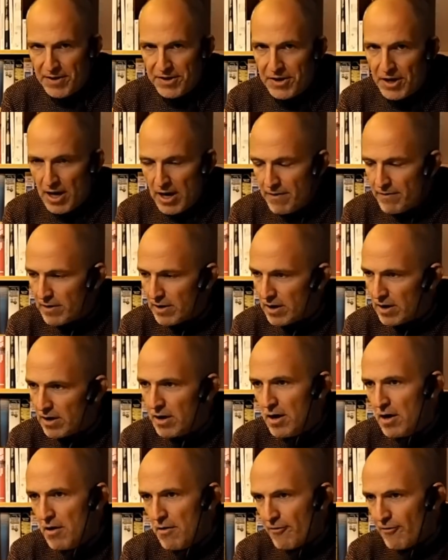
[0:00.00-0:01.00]
diver,
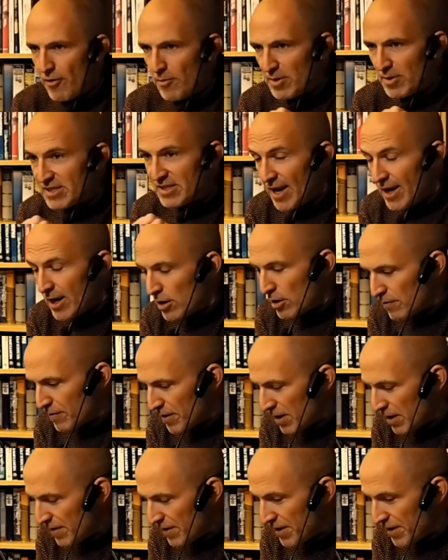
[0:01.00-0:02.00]
from a tank of
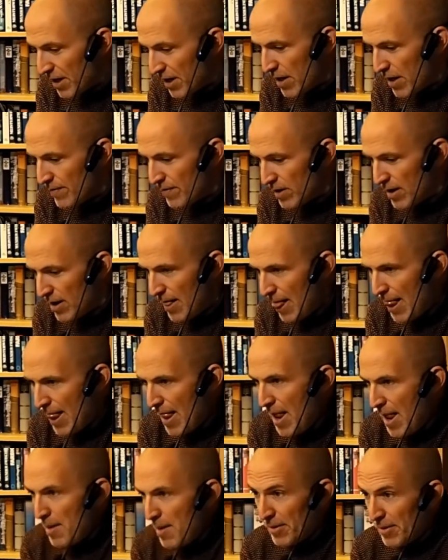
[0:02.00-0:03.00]
another diver,
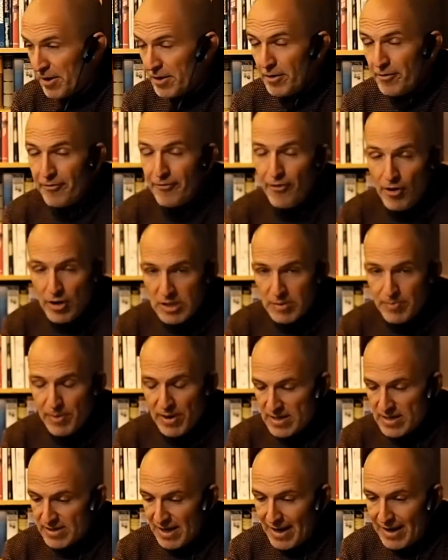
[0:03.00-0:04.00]
but in the first
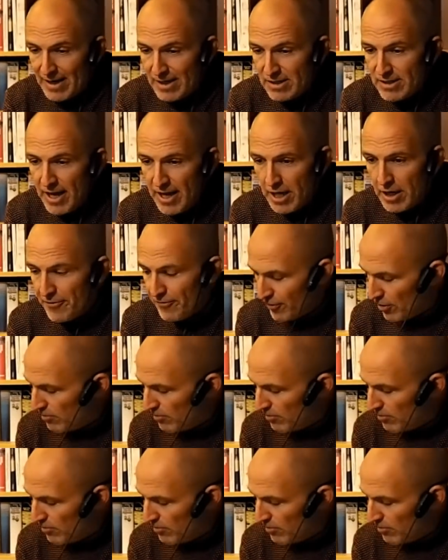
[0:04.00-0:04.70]
place I can take it from